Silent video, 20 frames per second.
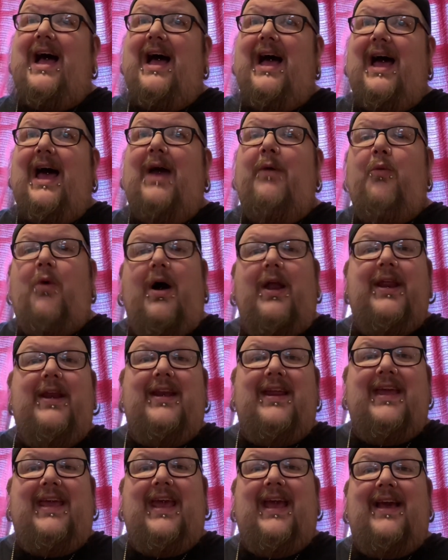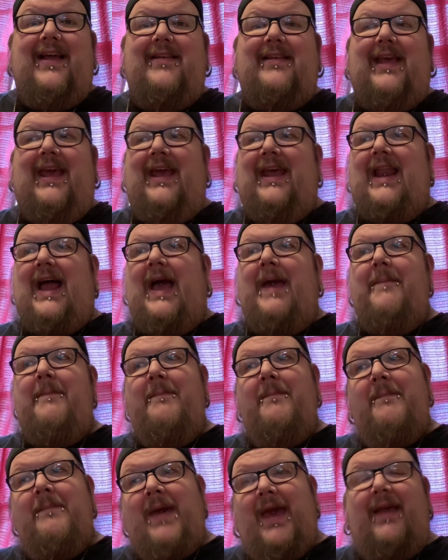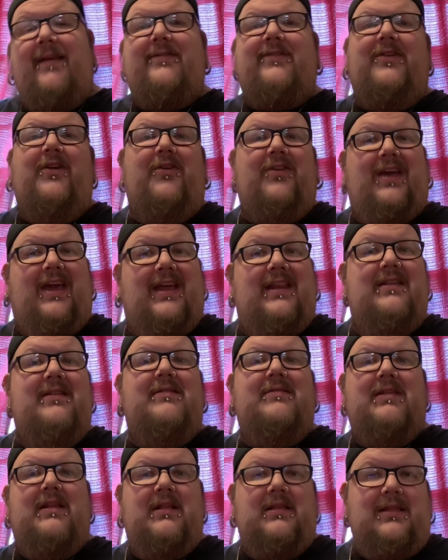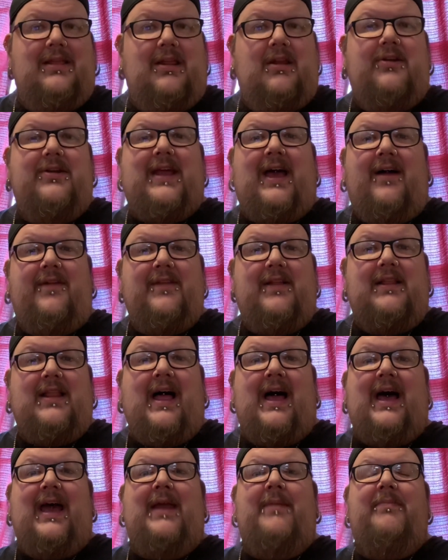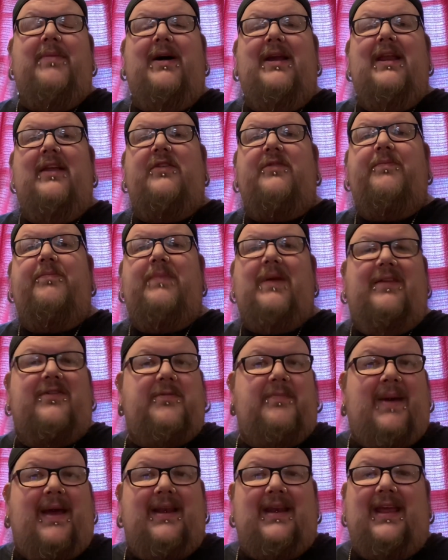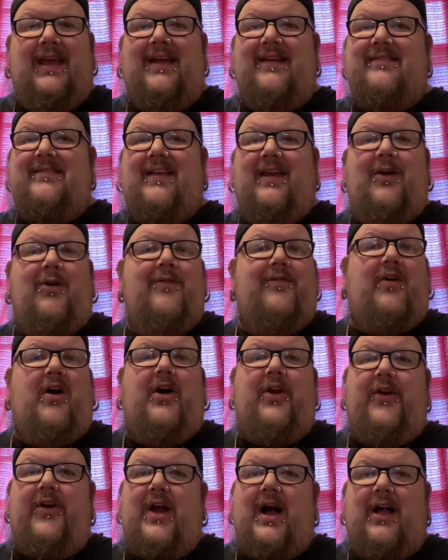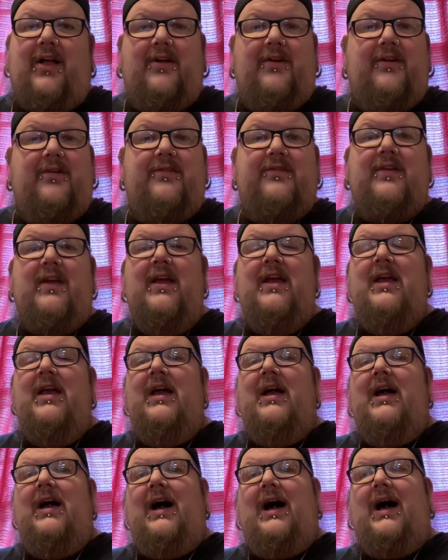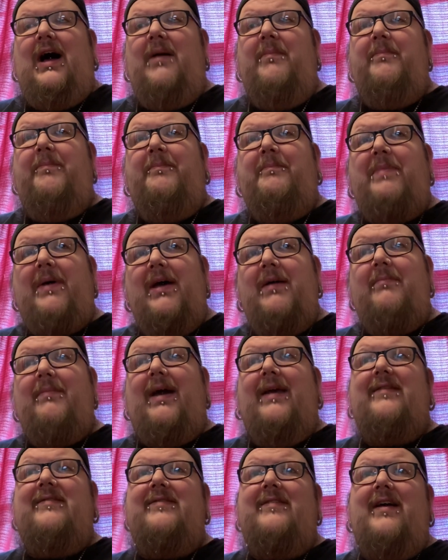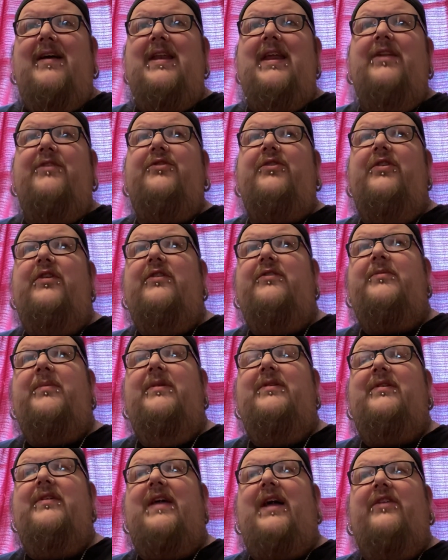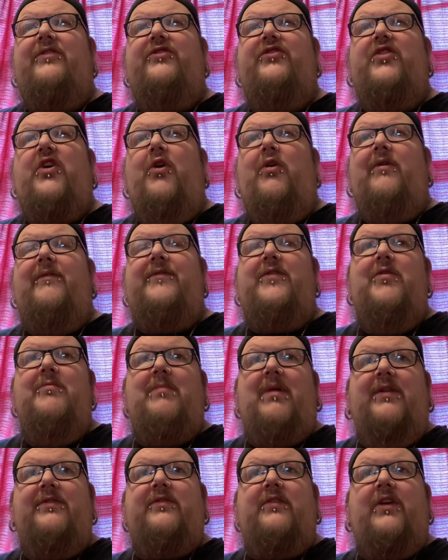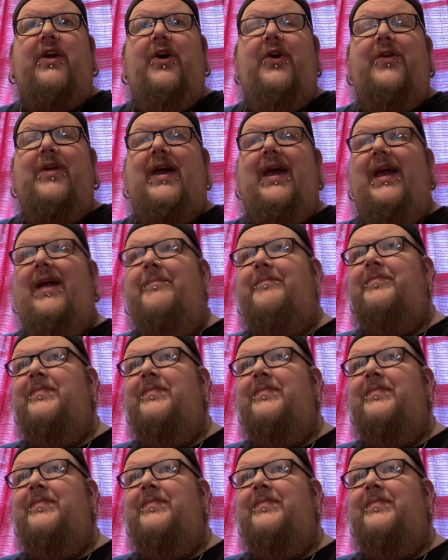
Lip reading: I wanted to get and I may still get a little down the line, but it's spendy. It's like over $100. But my son introduced me to that show a few months ago, and I